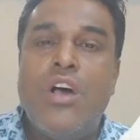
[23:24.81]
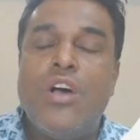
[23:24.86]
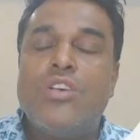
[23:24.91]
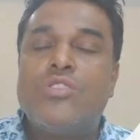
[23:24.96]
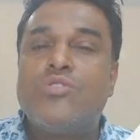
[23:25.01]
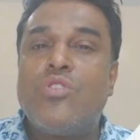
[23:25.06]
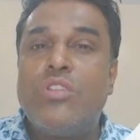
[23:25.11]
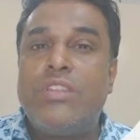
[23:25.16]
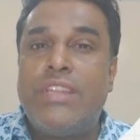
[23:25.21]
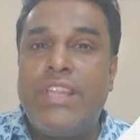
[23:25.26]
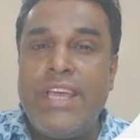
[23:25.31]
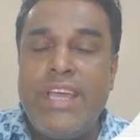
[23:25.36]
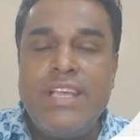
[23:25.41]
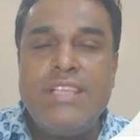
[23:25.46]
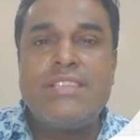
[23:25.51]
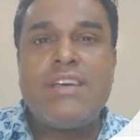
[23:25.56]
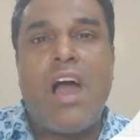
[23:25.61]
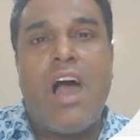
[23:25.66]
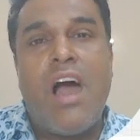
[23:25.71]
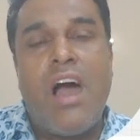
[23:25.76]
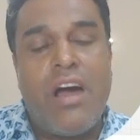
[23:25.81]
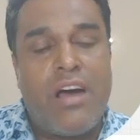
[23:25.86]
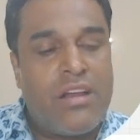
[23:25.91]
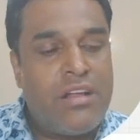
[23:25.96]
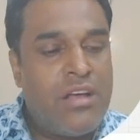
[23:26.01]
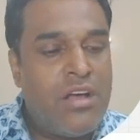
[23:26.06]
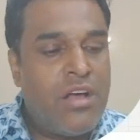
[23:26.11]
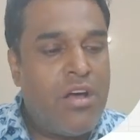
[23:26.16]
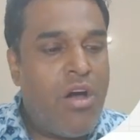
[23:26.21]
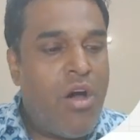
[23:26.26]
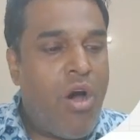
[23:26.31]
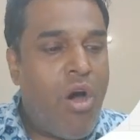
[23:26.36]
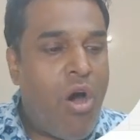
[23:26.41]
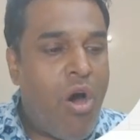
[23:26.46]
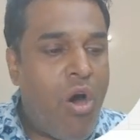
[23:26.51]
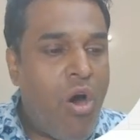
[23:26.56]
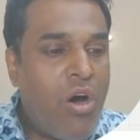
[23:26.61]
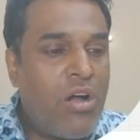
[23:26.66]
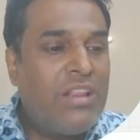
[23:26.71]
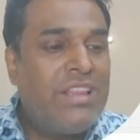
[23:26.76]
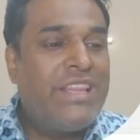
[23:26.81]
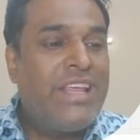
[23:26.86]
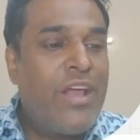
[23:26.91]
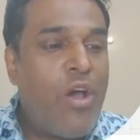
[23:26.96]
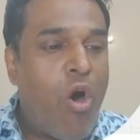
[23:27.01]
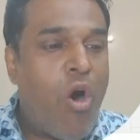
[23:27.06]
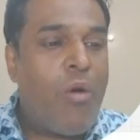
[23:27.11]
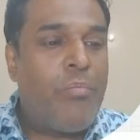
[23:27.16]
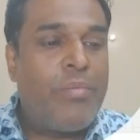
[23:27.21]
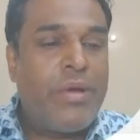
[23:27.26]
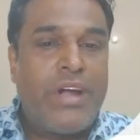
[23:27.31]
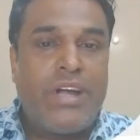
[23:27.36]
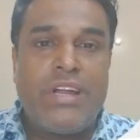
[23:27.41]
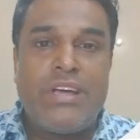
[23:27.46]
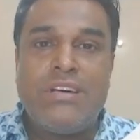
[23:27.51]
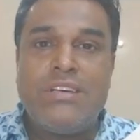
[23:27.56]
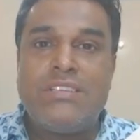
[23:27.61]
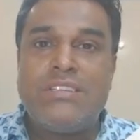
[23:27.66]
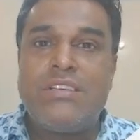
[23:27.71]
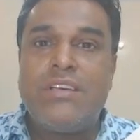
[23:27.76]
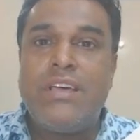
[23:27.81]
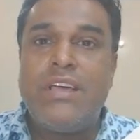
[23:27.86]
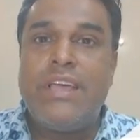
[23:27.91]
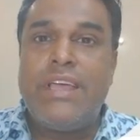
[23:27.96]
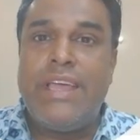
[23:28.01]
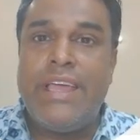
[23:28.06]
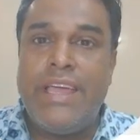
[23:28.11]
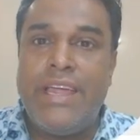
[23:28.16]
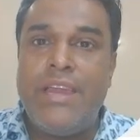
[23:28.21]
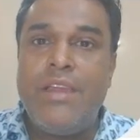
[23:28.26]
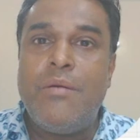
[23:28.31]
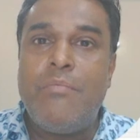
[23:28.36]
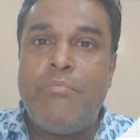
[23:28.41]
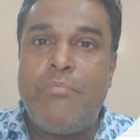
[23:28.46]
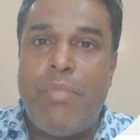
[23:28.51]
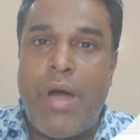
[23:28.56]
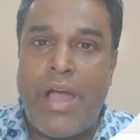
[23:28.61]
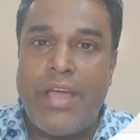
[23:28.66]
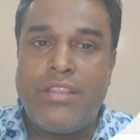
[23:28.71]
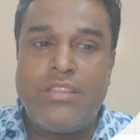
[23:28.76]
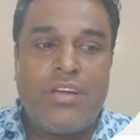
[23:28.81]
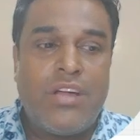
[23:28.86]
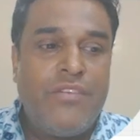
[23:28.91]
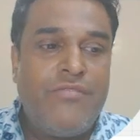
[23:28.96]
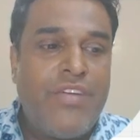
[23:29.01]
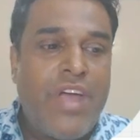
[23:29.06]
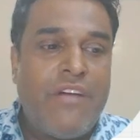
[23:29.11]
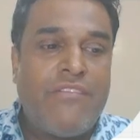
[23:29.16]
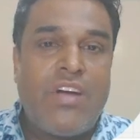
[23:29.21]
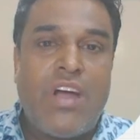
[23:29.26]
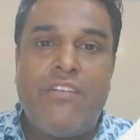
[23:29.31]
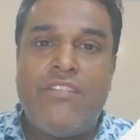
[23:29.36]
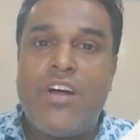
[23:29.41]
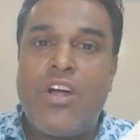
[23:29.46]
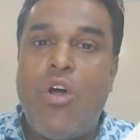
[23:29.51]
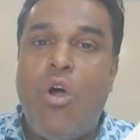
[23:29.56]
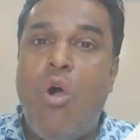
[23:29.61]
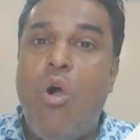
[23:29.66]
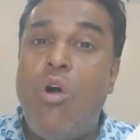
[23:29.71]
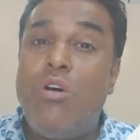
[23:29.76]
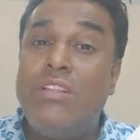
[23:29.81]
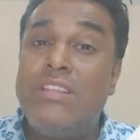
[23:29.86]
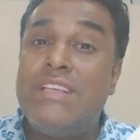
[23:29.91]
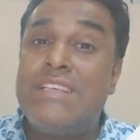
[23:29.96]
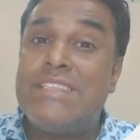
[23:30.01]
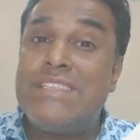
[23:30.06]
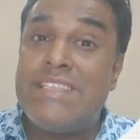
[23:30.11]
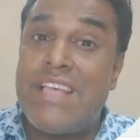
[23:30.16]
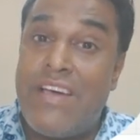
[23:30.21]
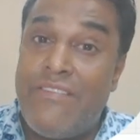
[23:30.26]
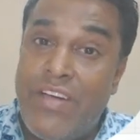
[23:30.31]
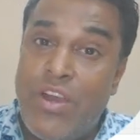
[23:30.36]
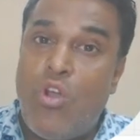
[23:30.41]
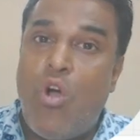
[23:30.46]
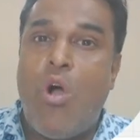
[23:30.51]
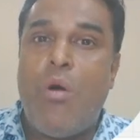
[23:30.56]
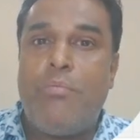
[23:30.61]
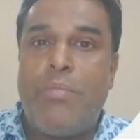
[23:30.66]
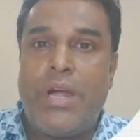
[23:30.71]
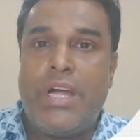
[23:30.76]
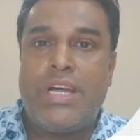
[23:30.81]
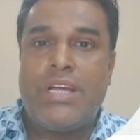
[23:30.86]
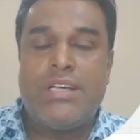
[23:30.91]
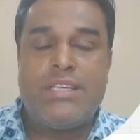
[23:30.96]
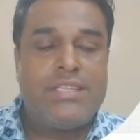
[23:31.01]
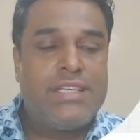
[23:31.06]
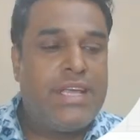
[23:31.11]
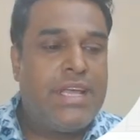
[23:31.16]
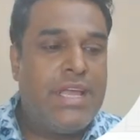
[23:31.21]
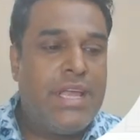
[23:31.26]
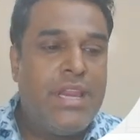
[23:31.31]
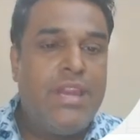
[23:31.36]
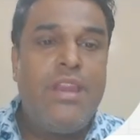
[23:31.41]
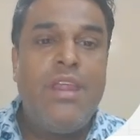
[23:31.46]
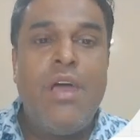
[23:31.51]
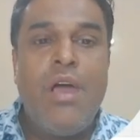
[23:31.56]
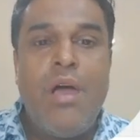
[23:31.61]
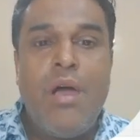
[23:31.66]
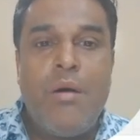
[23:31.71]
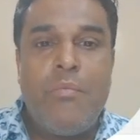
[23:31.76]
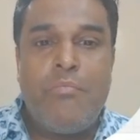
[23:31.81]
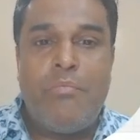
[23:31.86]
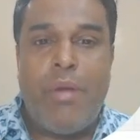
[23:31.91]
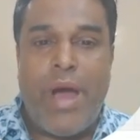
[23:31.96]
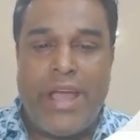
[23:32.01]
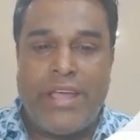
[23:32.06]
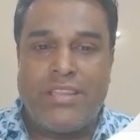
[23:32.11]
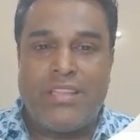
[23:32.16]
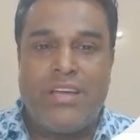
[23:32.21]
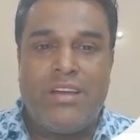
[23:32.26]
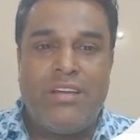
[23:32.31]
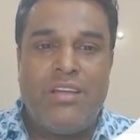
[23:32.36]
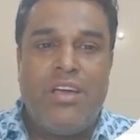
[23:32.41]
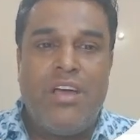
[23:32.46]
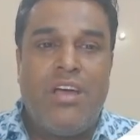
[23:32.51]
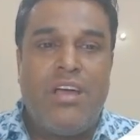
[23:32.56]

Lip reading: So these are all the operators in Python. We have covered all the 7 operators in Python.